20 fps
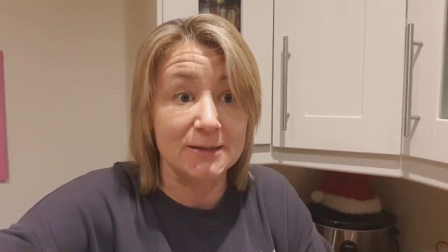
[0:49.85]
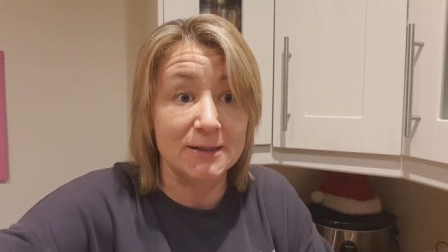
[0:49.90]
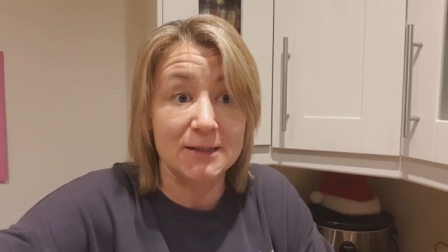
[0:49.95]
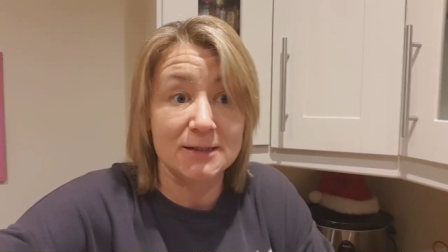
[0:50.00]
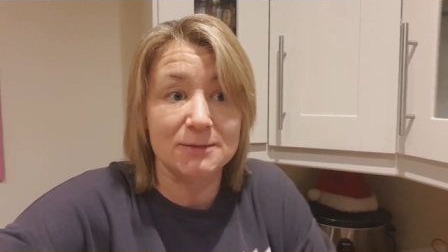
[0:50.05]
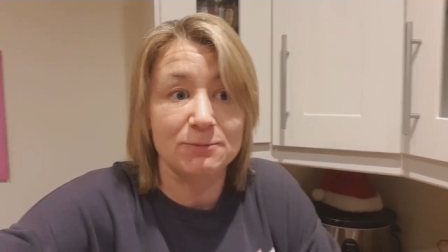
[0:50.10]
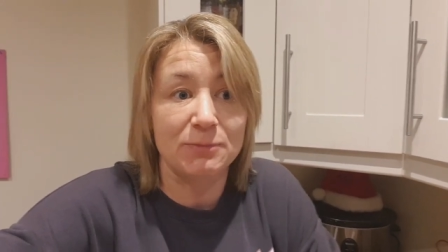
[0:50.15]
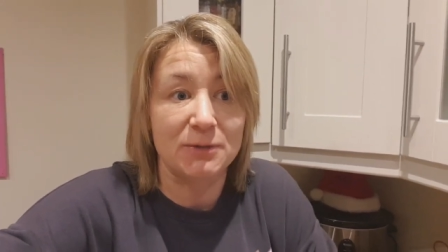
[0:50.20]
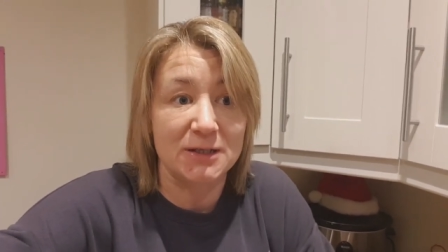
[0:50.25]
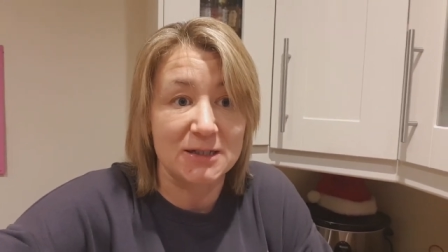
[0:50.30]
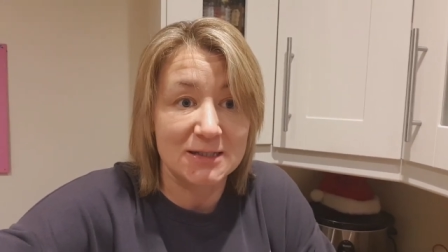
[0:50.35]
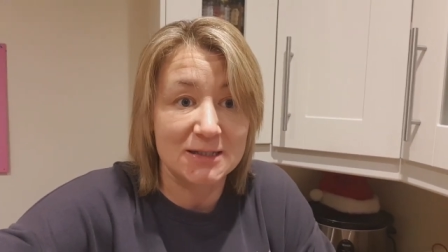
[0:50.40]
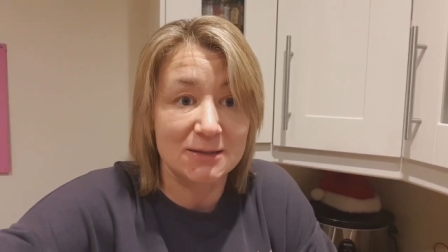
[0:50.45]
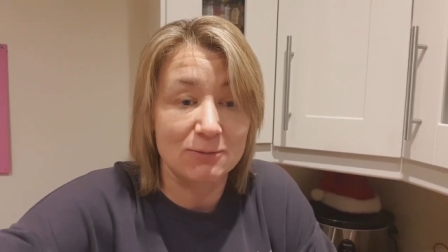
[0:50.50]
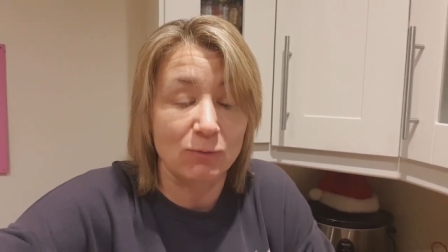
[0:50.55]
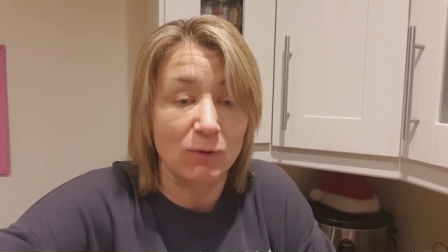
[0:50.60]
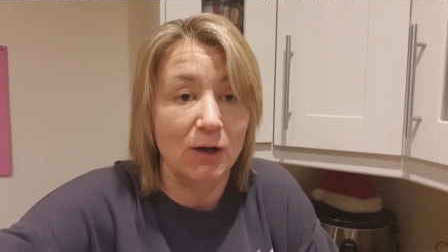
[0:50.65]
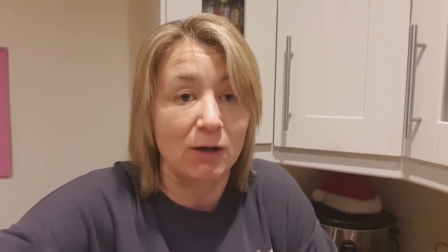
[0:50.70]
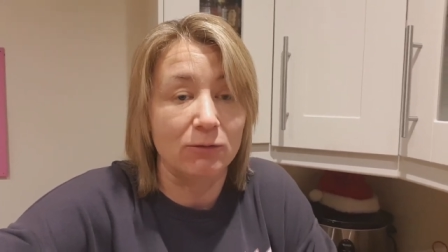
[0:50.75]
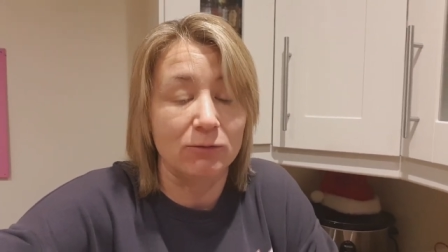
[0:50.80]
He's been, as
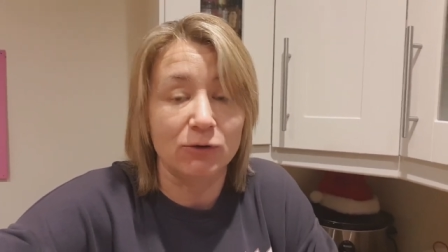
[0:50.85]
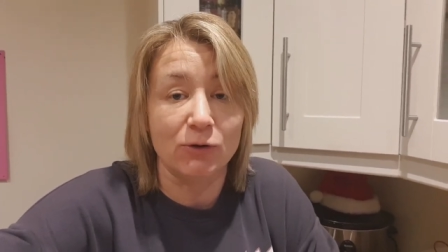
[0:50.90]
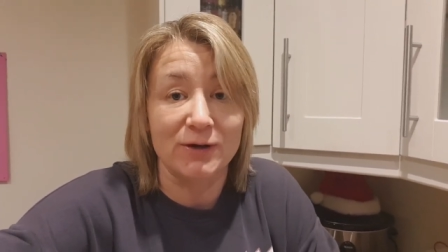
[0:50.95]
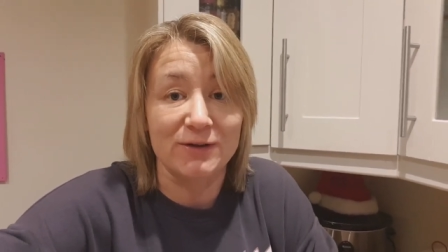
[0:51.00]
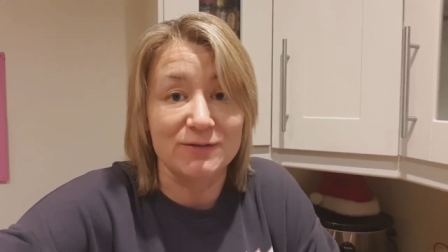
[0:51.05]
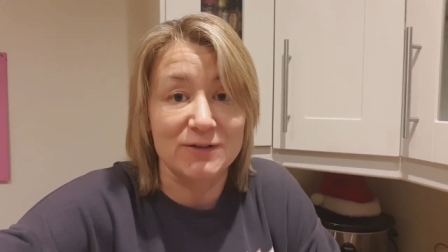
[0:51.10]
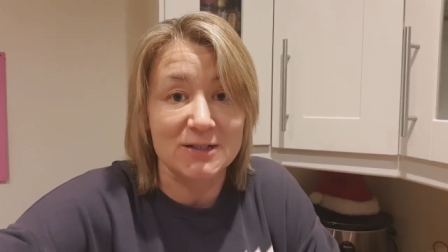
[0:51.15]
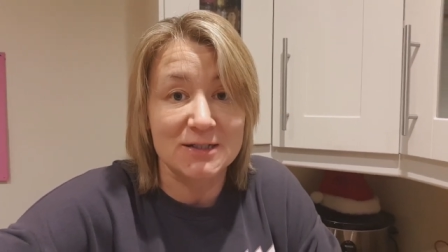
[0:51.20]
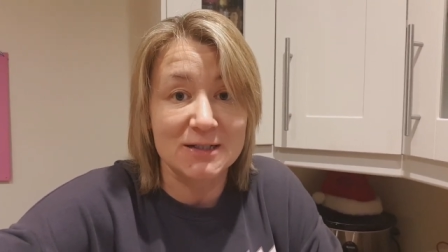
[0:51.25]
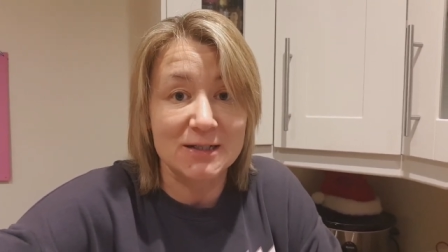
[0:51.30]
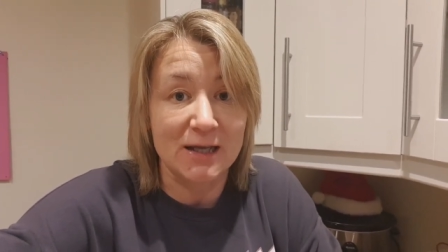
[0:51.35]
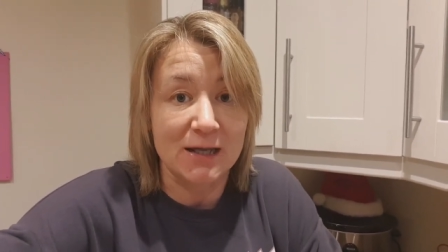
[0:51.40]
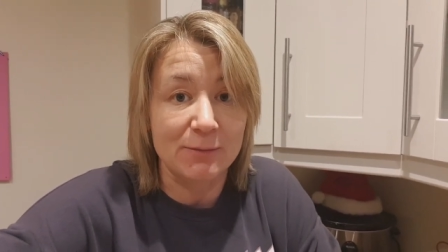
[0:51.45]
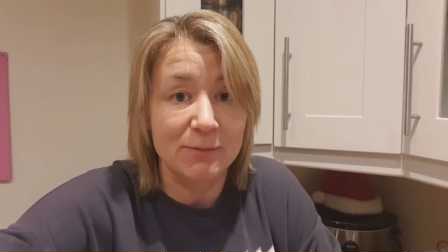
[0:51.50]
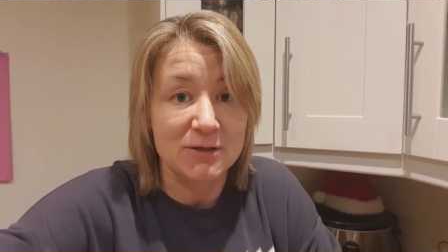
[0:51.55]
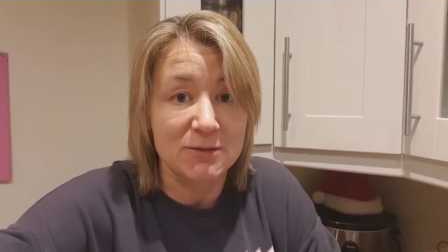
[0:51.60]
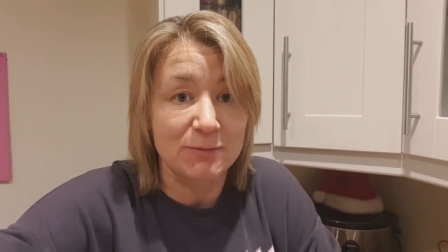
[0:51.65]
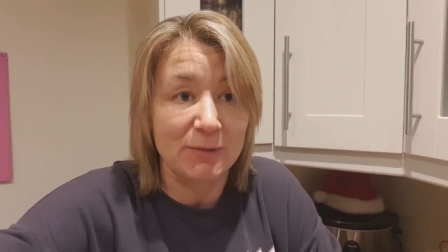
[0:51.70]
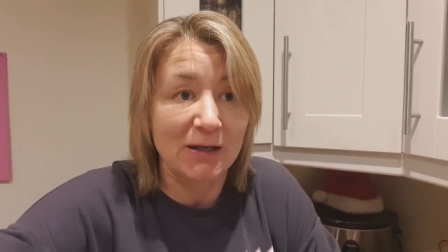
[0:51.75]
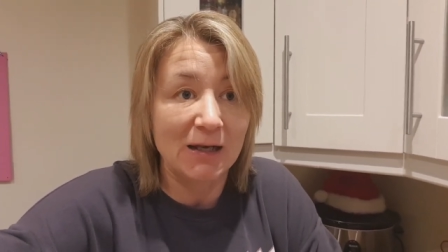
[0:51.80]
well, not even asleep,
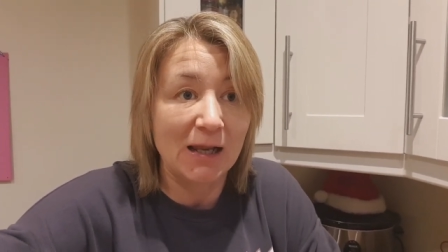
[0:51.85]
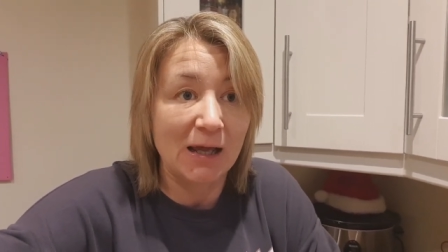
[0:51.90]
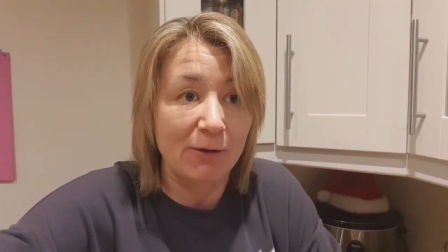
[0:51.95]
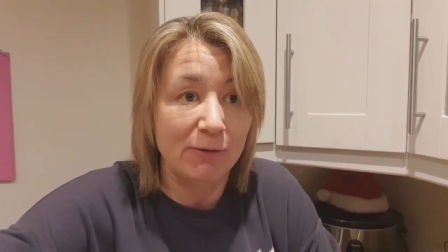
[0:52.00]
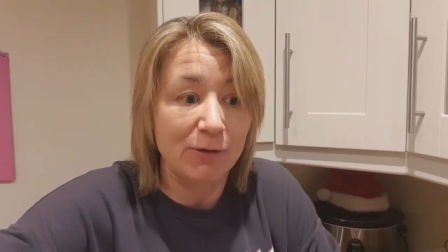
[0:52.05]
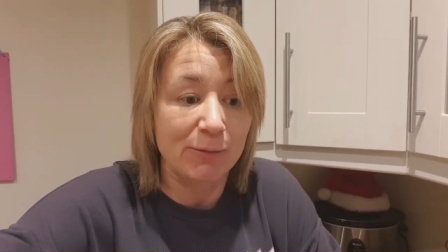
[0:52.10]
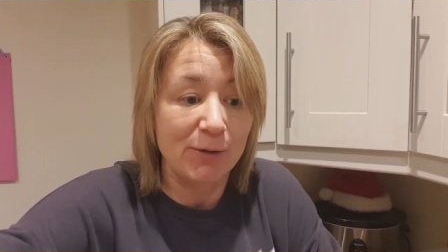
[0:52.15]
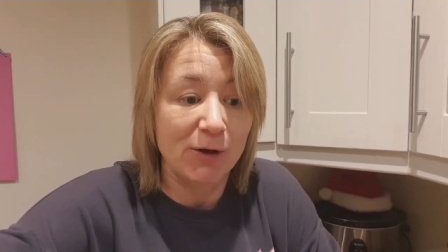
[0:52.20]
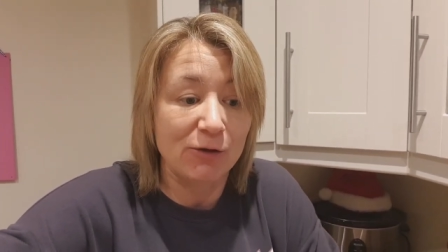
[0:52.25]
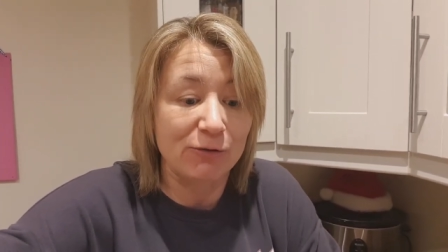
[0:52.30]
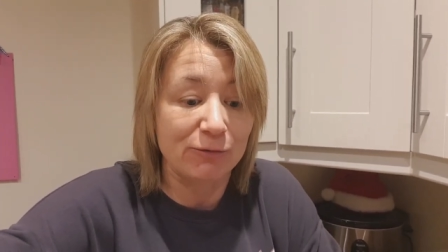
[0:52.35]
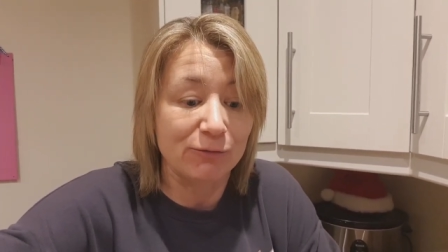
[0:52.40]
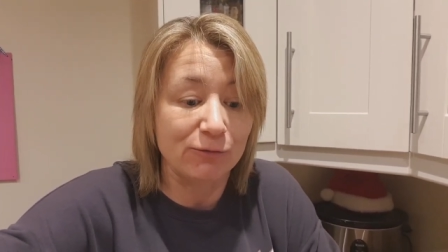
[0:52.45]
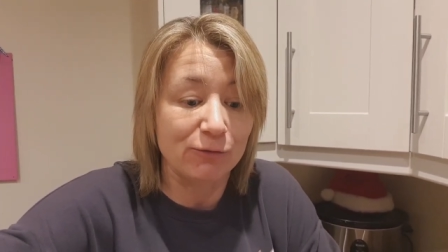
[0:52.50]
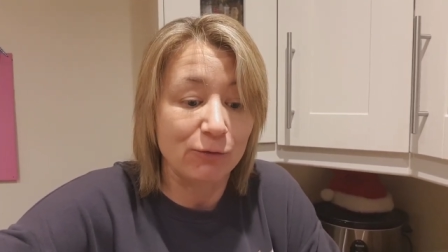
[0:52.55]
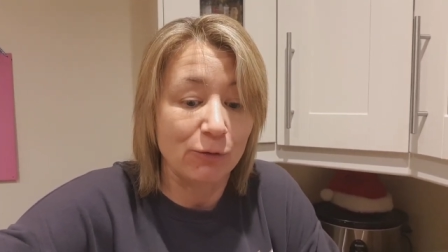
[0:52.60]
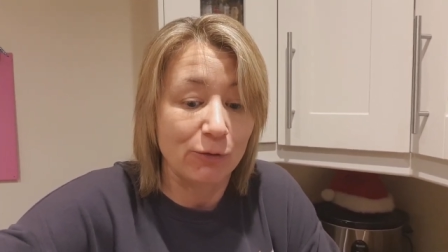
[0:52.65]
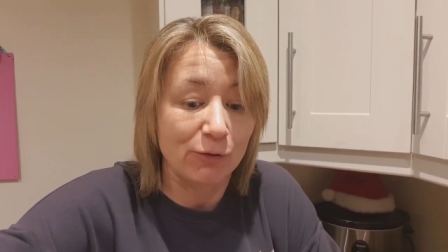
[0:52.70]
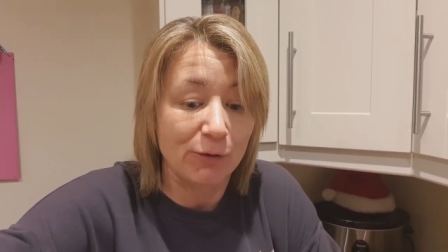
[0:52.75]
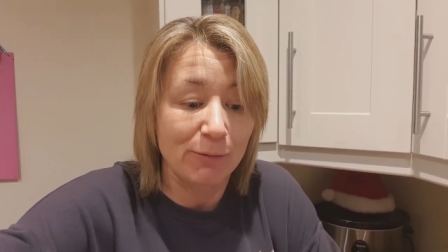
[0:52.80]
he's been lay on the bathroom
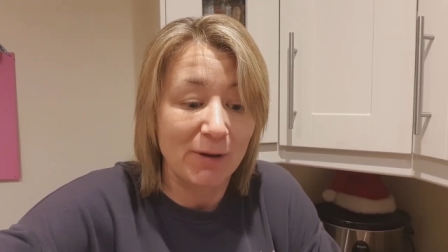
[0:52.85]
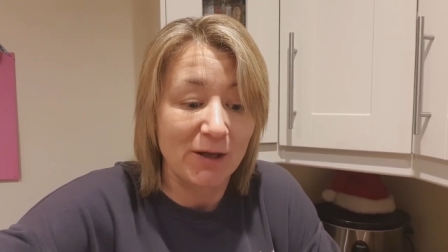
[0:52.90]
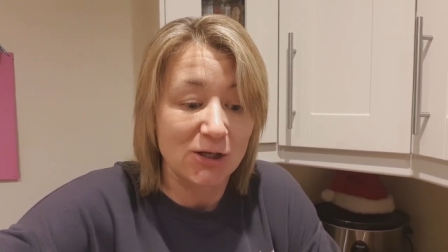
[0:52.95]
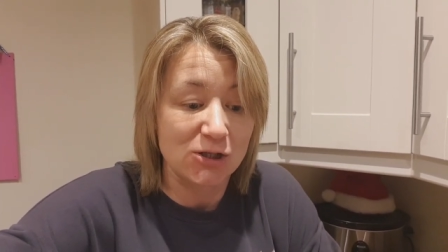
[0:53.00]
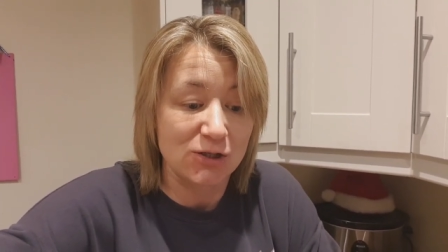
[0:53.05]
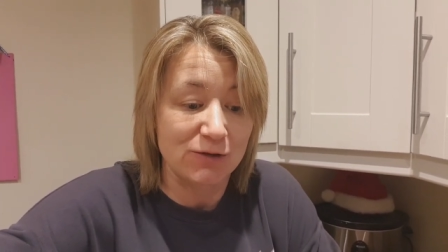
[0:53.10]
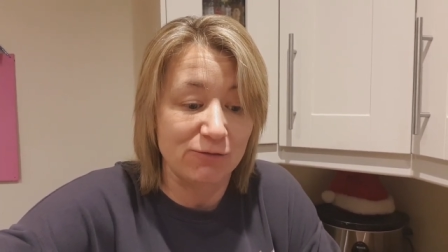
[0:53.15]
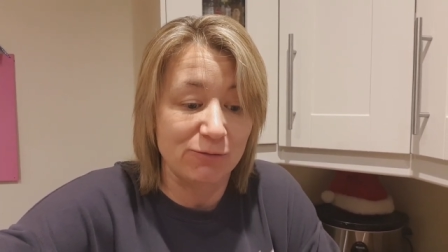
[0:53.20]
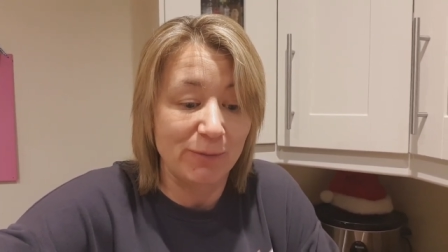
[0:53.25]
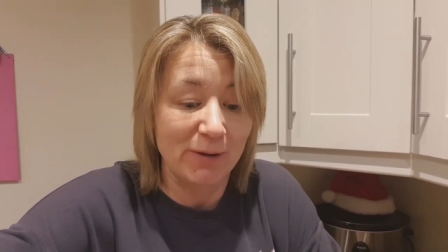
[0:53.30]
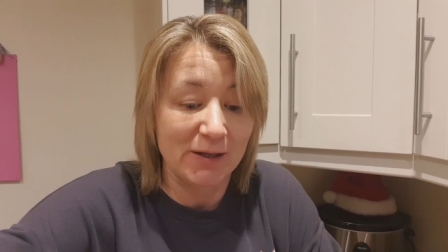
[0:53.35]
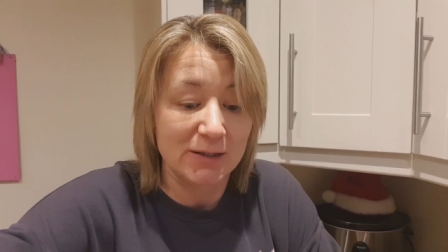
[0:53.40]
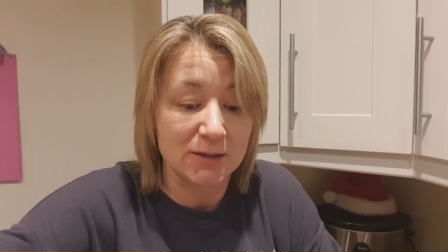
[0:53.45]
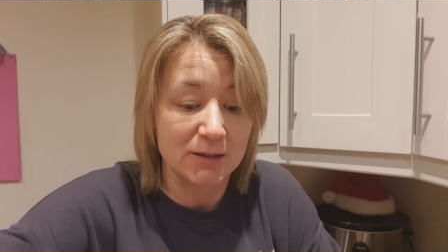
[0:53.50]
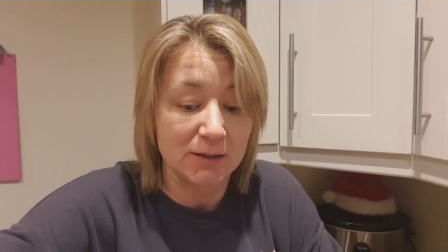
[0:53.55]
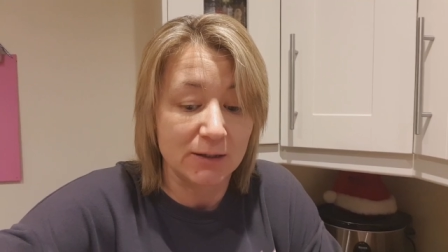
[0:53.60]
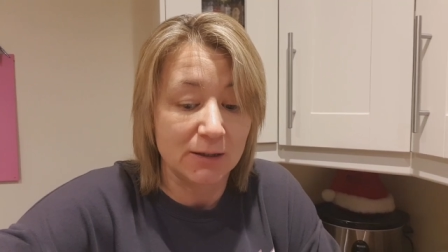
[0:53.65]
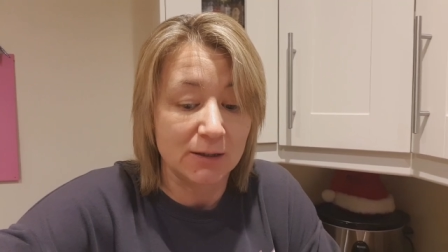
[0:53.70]
floor on a makeshift bed